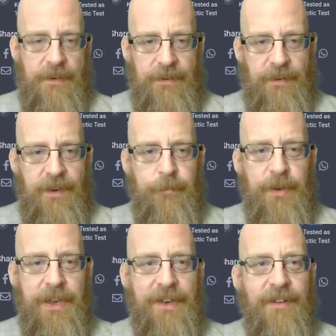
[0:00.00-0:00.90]

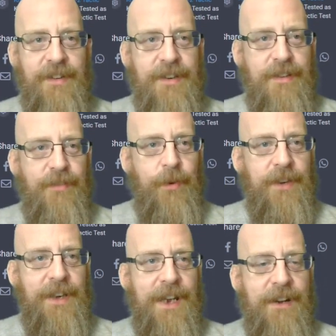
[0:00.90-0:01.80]
you get an idea of what
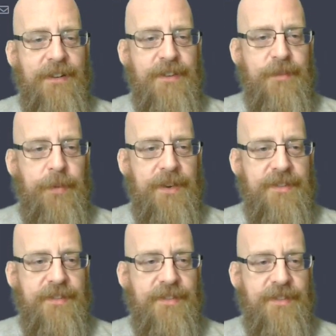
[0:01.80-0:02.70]
the layout is,
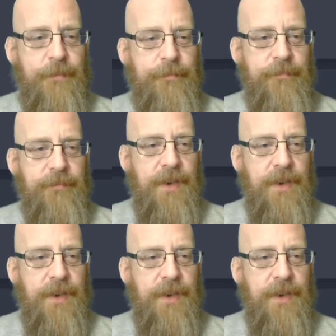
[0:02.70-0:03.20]
plus there's some